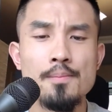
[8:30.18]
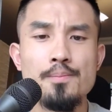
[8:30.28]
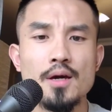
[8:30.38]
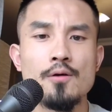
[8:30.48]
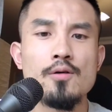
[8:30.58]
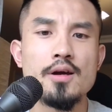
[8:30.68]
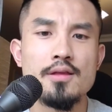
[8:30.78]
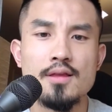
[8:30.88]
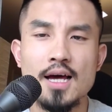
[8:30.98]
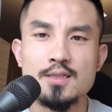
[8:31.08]

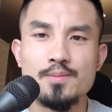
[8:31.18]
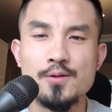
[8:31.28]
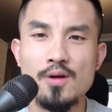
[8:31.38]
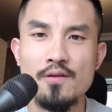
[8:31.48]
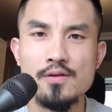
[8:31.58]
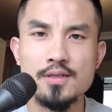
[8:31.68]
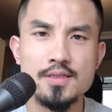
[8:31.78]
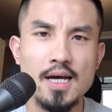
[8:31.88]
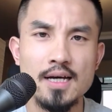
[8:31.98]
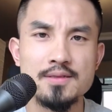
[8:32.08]
Bitcoin has been
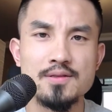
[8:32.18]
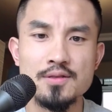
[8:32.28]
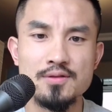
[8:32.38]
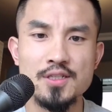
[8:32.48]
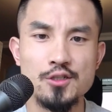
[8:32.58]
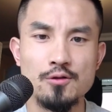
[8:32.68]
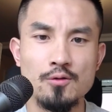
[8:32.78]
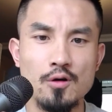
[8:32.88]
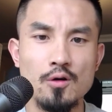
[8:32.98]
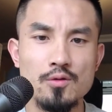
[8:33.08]
referenced as the digital
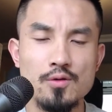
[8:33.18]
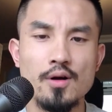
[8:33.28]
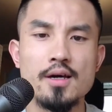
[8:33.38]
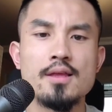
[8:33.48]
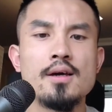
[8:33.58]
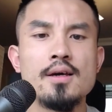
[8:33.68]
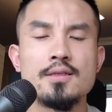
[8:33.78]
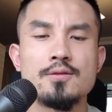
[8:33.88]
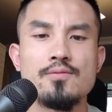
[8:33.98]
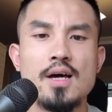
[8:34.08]
gold, right?
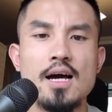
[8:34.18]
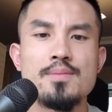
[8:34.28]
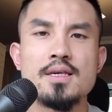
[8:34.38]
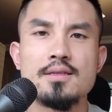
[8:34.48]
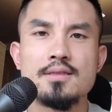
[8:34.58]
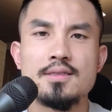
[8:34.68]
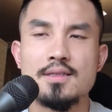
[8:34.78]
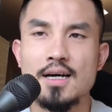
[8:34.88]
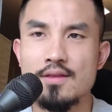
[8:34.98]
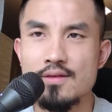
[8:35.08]
So that means
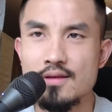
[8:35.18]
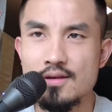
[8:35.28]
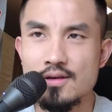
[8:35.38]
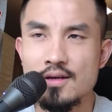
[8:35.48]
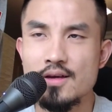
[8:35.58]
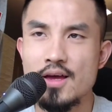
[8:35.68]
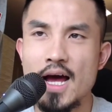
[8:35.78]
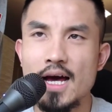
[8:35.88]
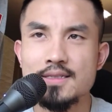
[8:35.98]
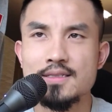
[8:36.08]
that it
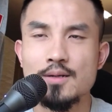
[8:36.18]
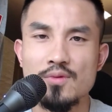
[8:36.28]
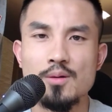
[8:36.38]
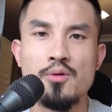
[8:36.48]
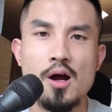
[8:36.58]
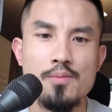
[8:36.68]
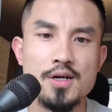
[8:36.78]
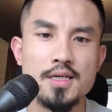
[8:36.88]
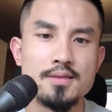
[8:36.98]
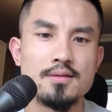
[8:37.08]
has some of the
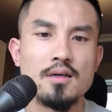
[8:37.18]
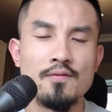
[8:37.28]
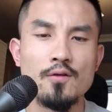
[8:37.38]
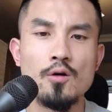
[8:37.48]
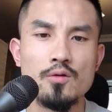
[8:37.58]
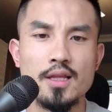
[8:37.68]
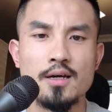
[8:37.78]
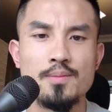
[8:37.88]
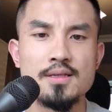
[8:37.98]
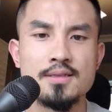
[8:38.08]
properties of gold,
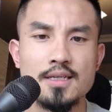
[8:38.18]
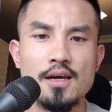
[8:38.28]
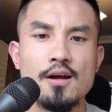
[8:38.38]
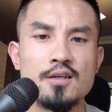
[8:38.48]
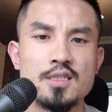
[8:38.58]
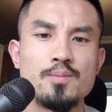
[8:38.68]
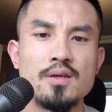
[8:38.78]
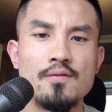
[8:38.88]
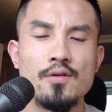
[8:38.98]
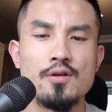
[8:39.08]
like being scarce,
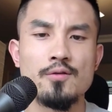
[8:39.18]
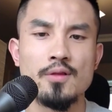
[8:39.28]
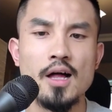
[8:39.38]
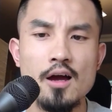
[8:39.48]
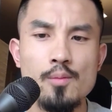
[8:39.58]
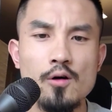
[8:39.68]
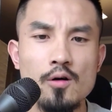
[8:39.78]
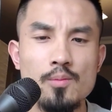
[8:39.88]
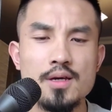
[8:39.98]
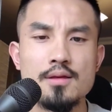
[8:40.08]
being very
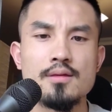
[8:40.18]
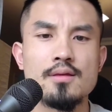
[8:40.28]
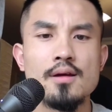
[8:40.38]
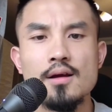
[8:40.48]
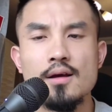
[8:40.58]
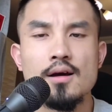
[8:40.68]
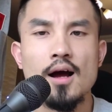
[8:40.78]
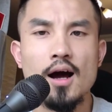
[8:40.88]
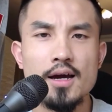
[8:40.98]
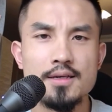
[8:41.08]
reliable, being
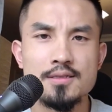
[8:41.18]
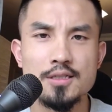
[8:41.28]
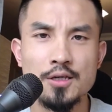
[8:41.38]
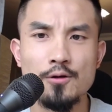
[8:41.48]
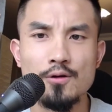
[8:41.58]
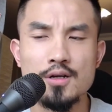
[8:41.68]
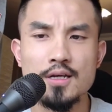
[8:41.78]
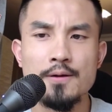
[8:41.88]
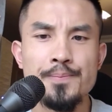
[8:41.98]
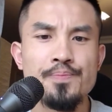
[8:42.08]
high in security,